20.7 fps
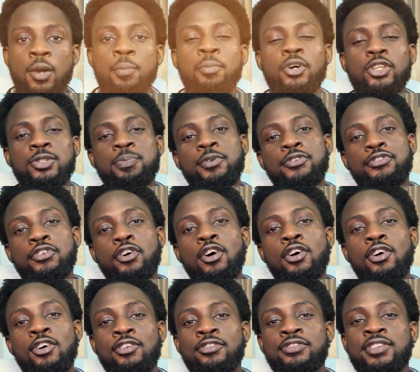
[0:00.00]
But before
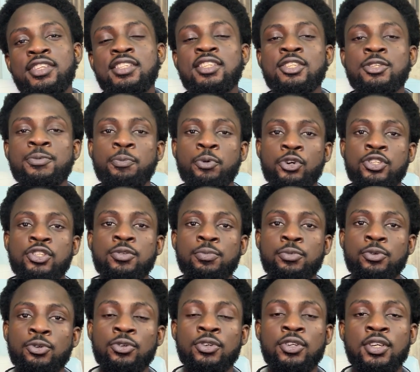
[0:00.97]
all of this is
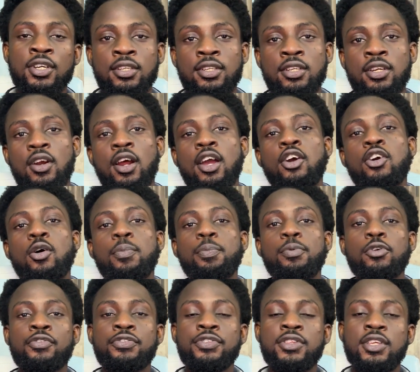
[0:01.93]
possible, there are a
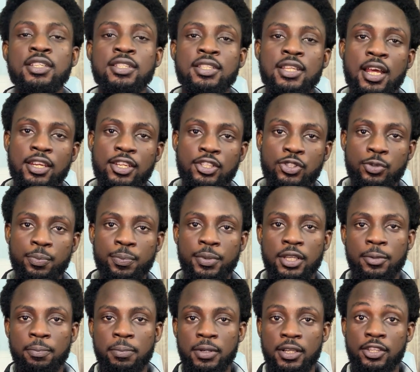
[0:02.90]
couple of things that need to be
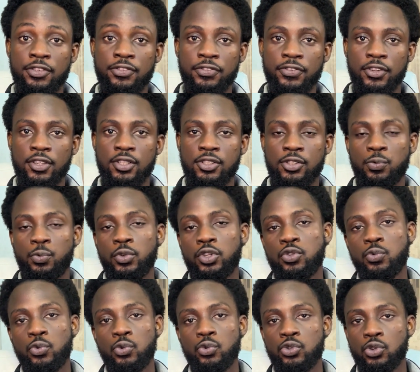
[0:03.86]
in place first
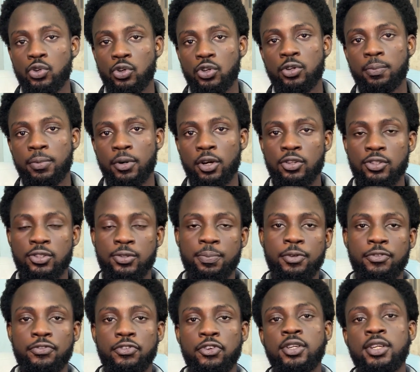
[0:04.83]
which we will talk about
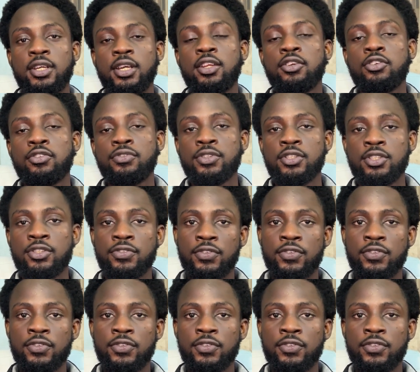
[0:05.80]
before the end of this